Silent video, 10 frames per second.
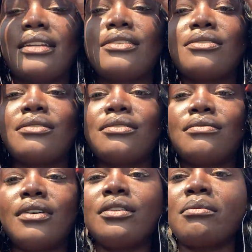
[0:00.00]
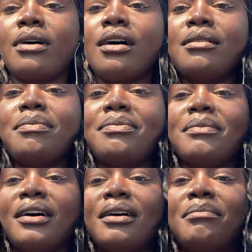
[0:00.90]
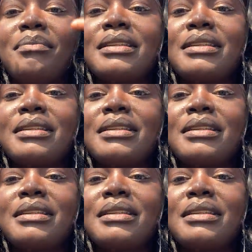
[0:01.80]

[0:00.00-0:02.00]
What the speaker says: can you turn the volume off up?